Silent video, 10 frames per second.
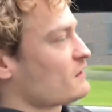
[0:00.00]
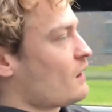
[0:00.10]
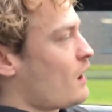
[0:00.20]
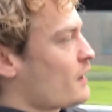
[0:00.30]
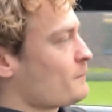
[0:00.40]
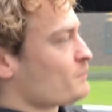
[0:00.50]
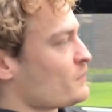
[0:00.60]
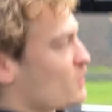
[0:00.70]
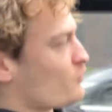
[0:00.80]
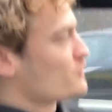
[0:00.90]
car
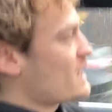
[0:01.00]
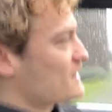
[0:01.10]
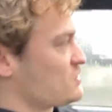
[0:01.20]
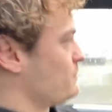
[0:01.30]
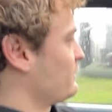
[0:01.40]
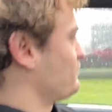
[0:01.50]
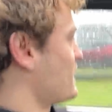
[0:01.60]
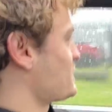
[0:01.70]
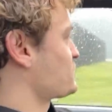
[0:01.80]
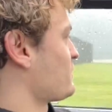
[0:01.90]
reacts a bit
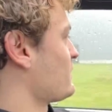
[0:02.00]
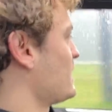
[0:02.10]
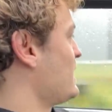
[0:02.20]
faster.